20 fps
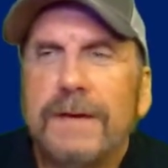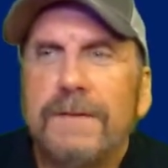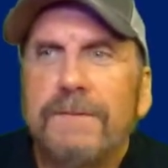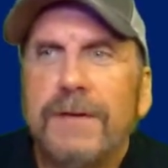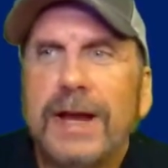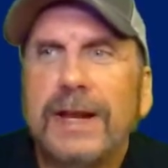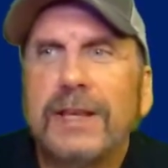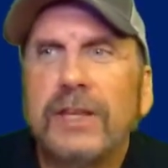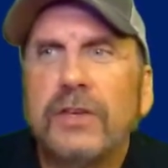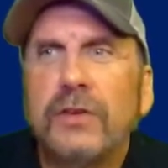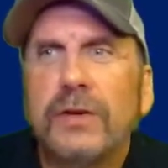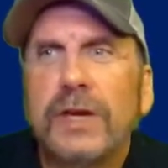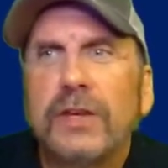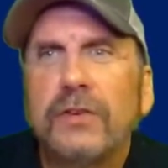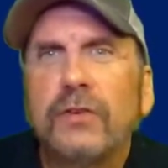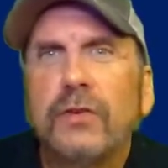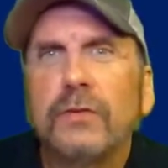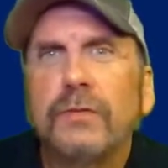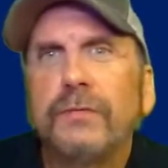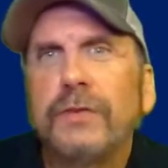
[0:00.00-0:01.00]
Finally, you get
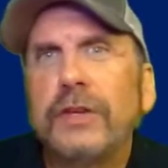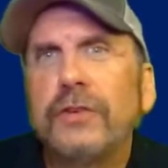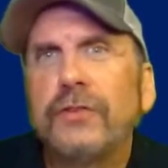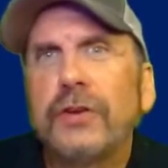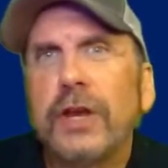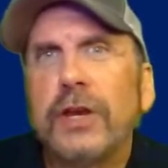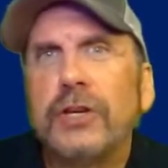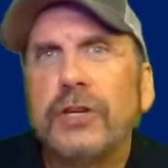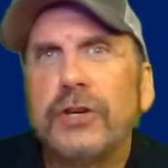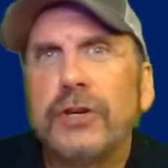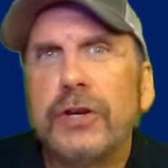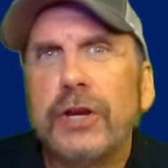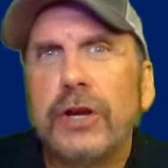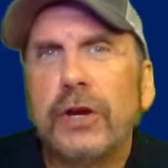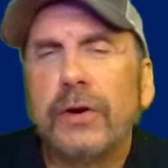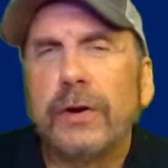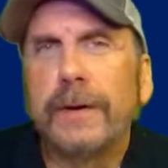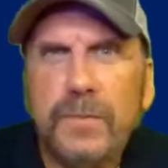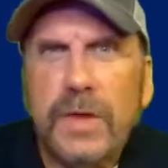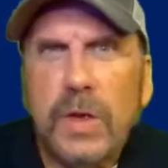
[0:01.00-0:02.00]
to feature
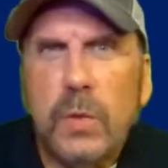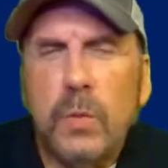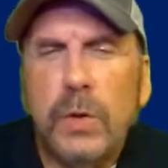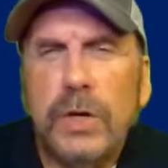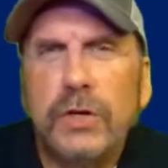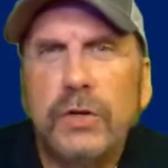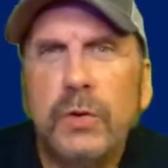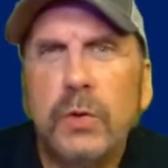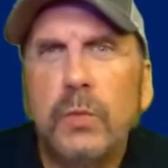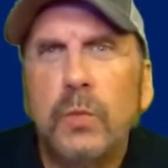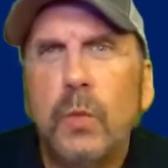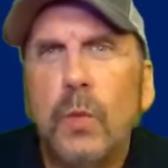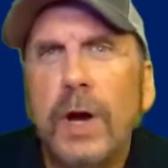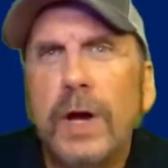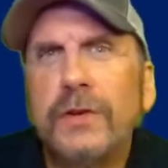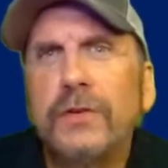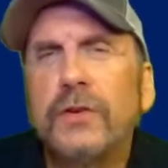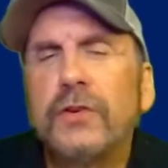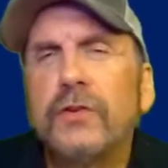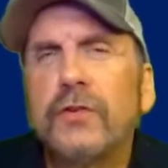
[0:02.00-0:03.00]
engineering. When you
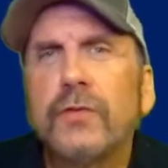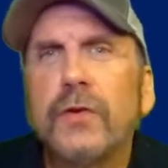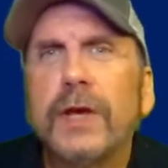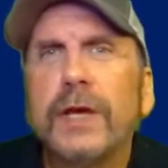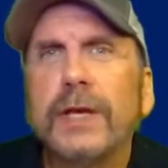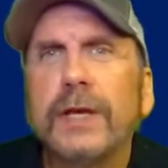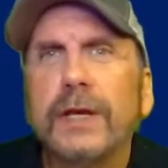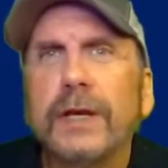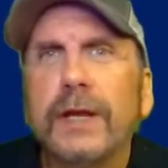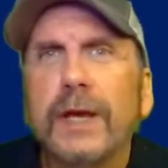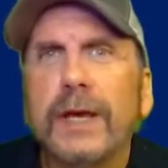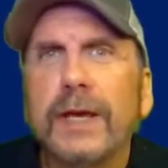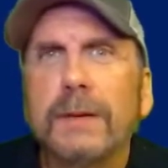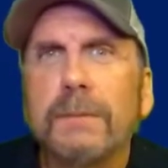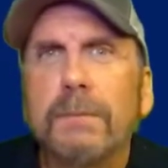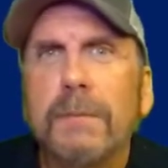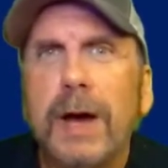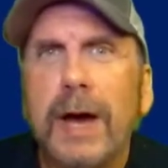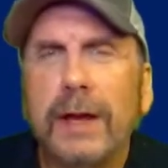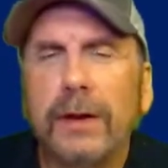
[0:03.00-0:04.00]
want to train a
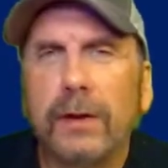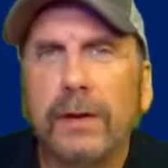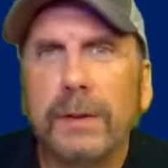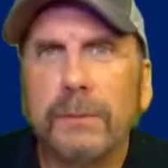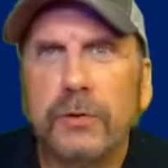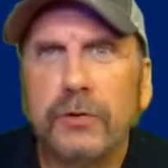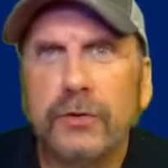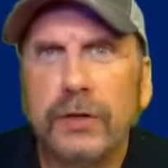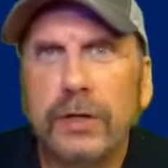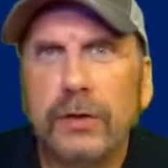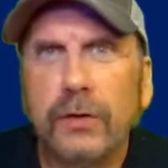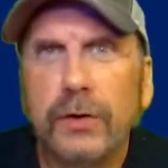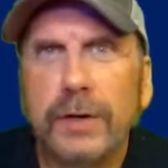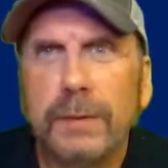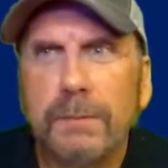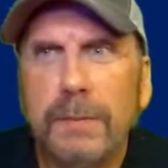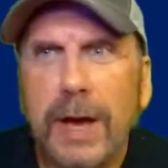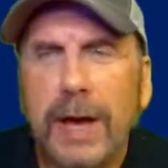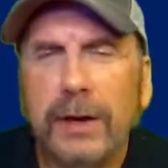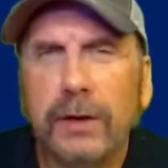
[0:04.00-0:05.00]
model, a machine learning
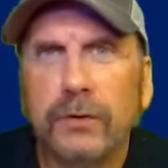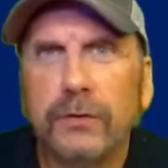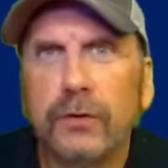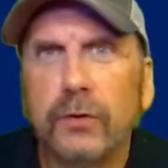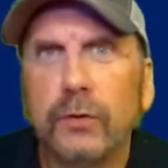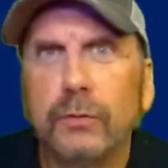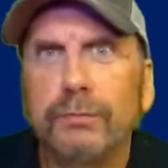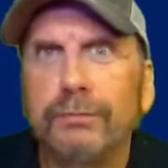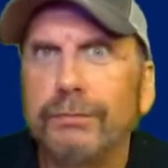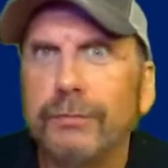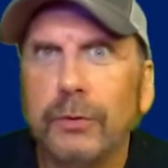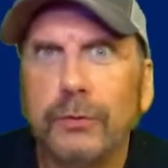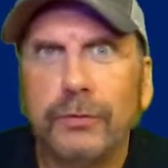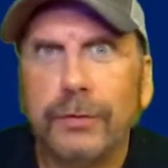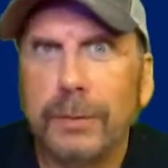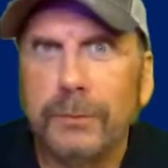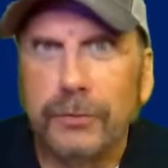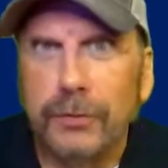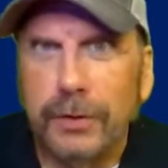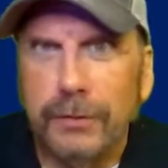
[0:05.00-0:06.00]
model, to do
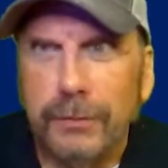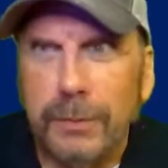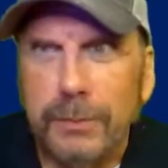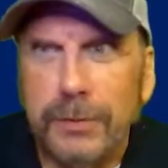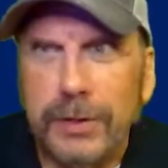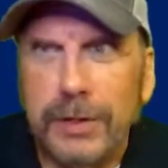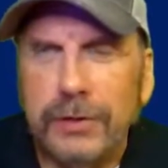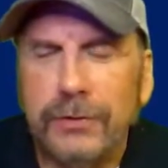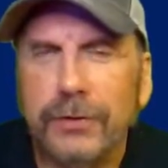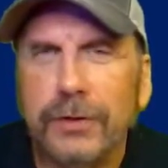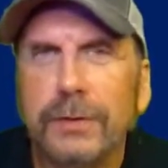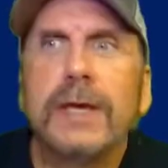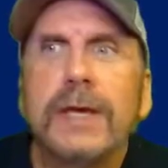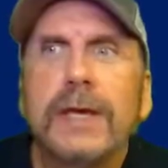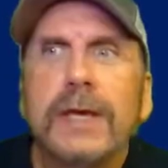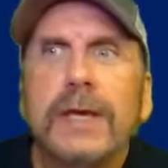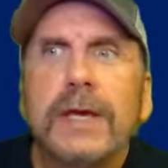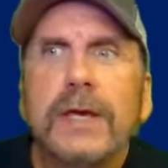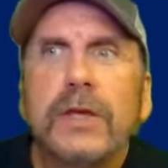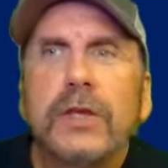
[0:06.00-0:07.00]
some sort of a prediction,
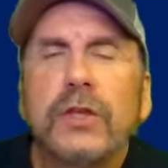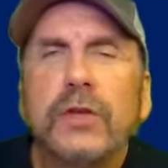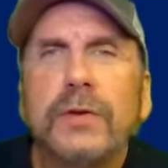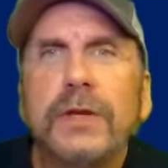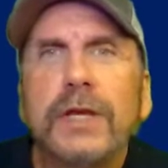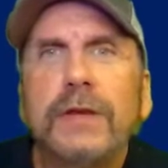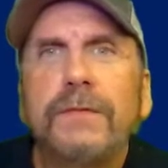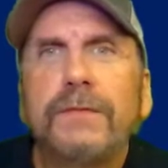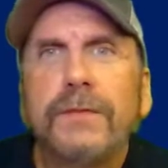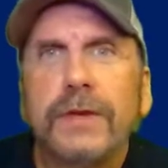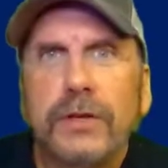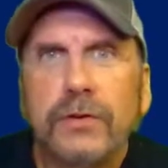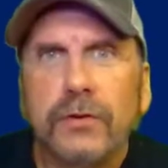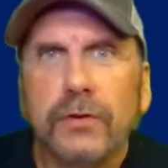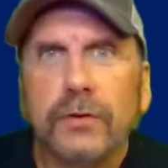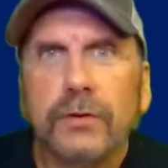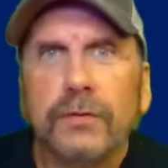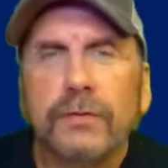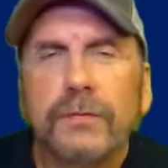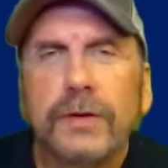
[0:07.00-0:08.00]
you need
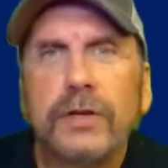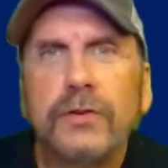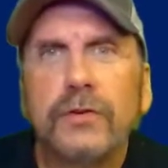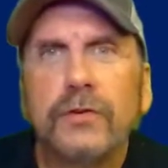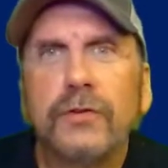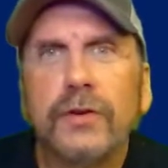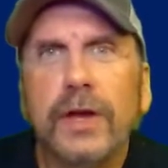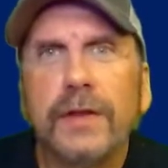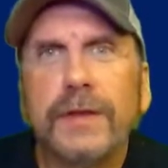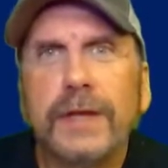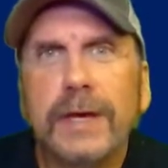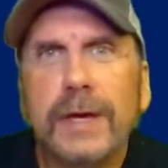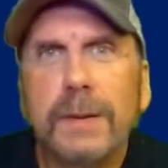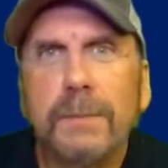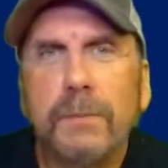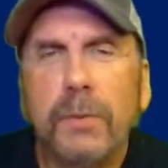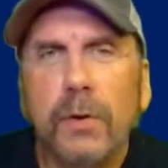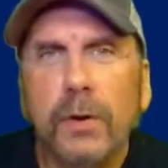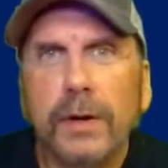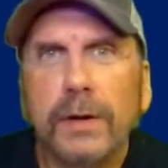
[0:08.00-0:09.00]
features. Features are the
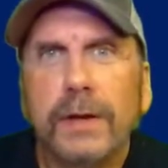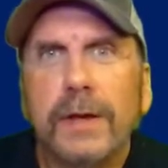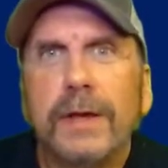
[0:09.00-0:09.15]
input.